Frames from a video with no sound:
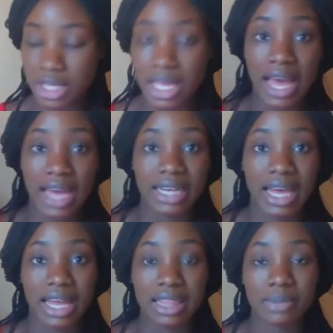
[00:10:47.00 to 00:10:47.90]

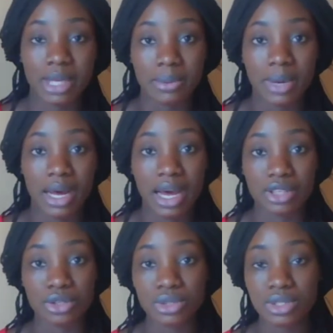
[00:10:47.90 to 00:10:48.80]
had the paper I
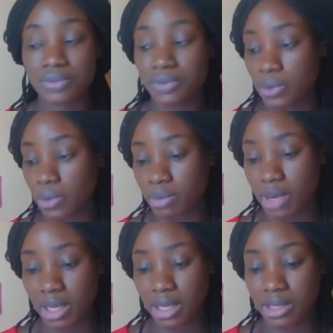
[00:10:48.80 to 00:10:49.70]
used for
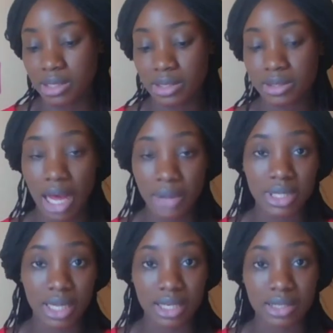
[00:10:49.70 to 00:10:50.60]
my
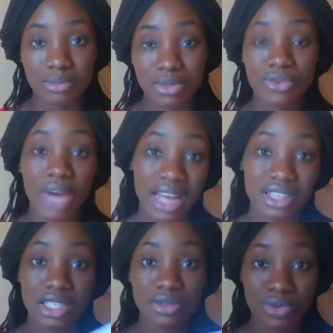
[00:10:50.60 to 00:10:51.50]
outline before I
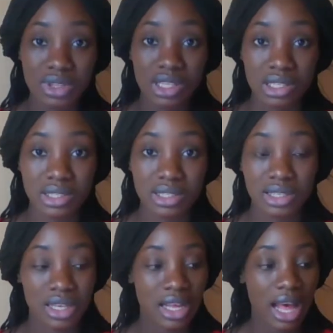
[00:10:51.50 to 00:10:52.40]
actually wrote this.
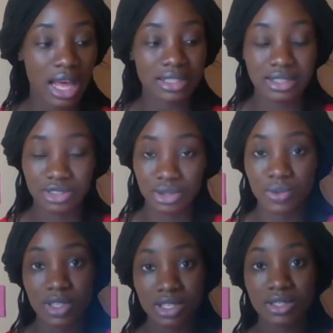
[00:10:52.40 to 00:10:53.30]
And, you know,
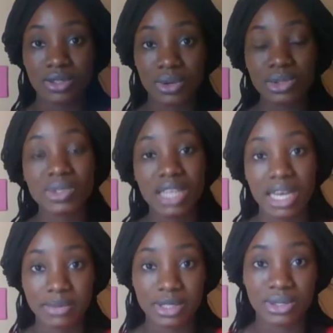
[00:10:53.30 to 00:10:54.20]
this is also
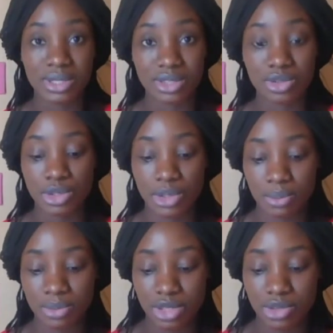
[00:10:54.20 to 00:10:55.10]
typed into the
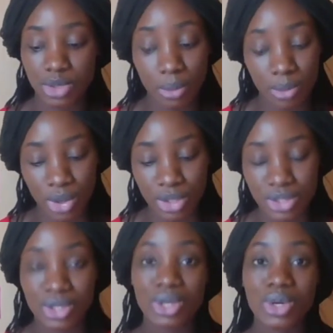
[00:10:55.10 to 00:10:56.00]
description
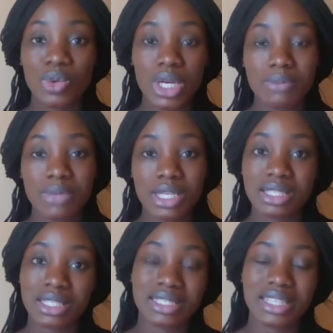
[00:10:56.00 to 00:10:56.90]
box. What it
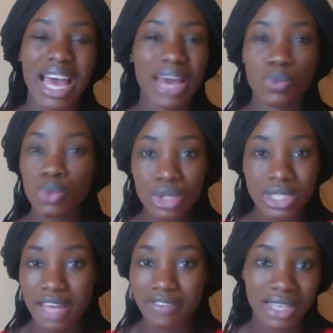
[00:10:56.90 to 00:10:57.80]
means is I
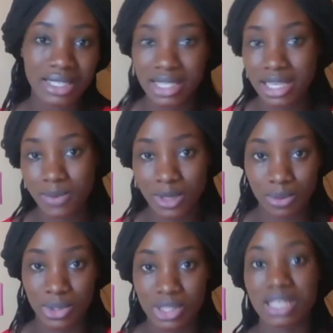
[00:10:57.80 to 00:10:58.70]
won't ever skip the
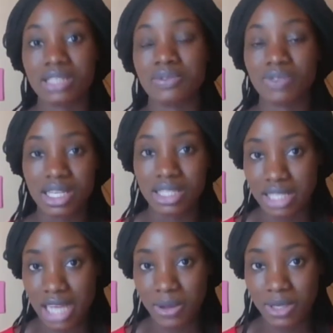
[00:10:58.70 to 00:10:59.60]
process of writing
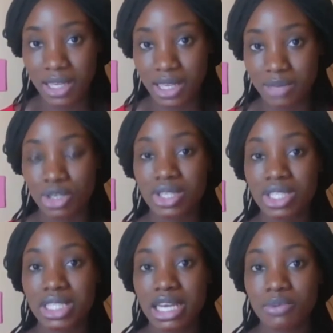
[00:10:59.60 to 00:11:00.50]
the outline because
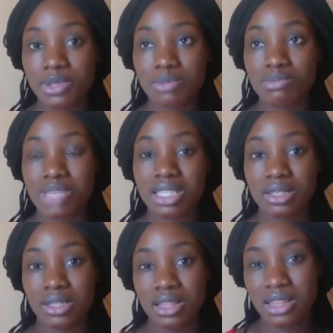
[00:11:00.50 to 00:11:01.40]
it helps me
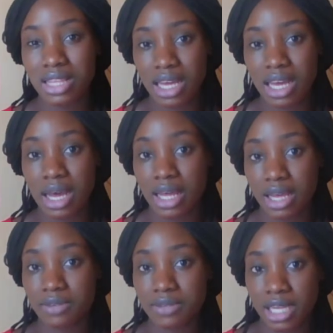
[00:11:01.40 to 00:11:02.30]
to think
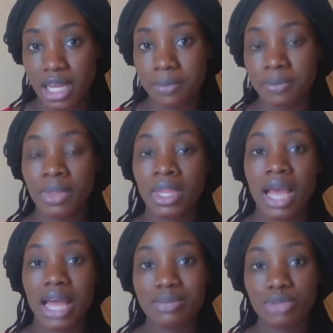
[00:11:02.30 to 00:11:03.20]
ahead of time.
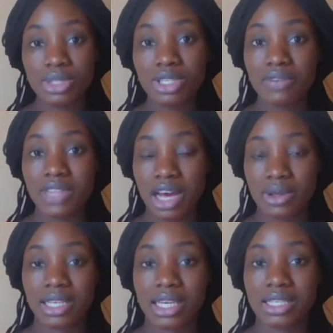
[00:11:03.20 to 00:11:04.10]
And the beauty of the
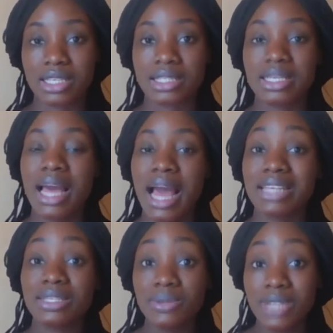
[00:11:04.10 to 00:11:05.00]
outline is
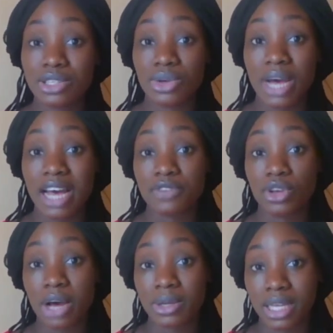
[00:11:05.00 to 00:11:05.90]
as soon as you have
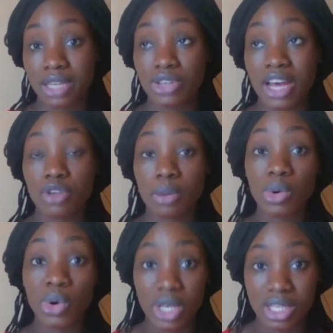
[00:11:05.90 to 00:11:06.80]
your outline, you have your
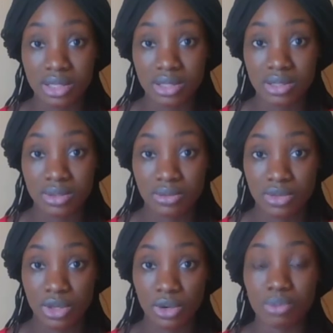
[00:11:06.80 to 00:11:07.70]
points,
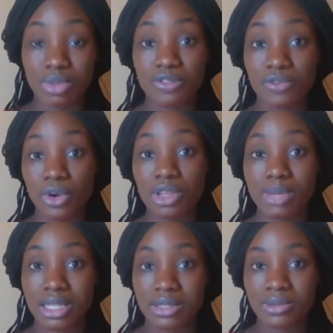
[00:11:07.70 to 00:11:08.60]
you know, before you
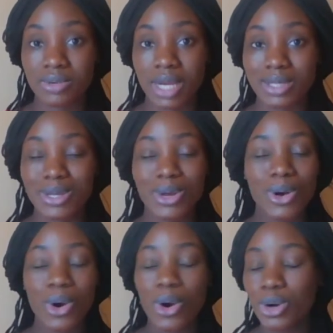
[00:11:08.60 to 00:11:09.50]
begin to write,
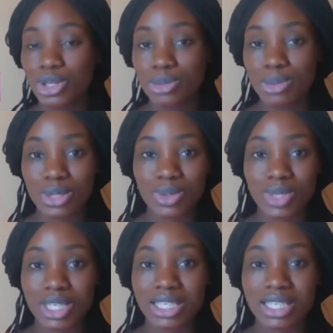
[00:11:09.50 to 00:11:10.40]
all you'll be
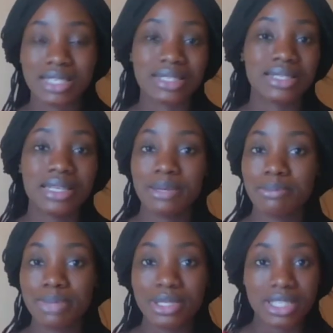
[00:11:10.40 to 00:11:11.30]
doing is
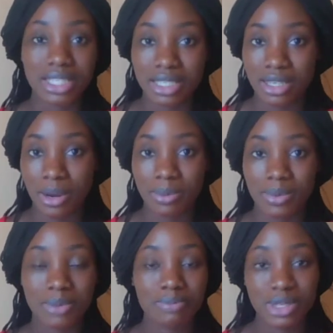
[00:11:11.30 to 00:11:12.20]
building it up.
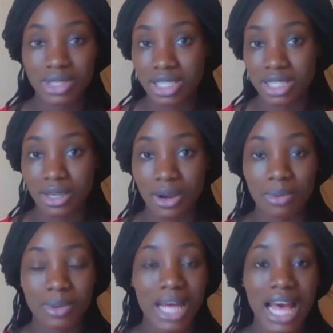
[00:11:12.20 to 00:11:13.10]

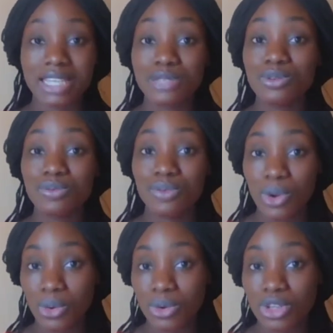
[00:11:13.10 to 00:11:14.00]
And it would
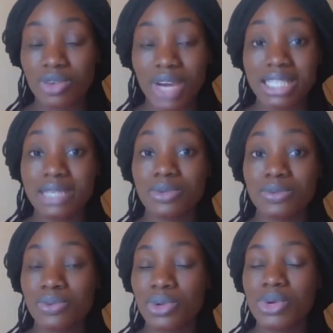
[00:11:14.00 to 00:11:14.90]
flow. Your writing would
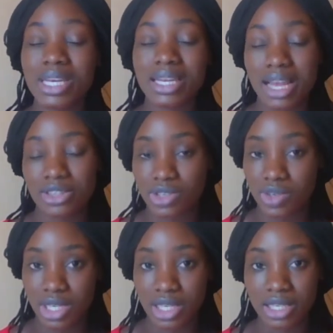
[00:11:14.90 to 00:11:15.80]
flow
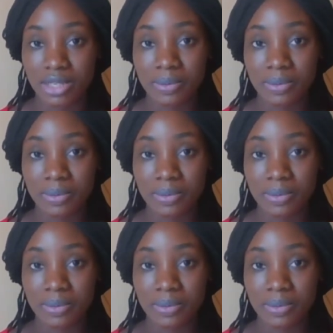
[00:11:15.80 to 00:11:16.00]
naturally.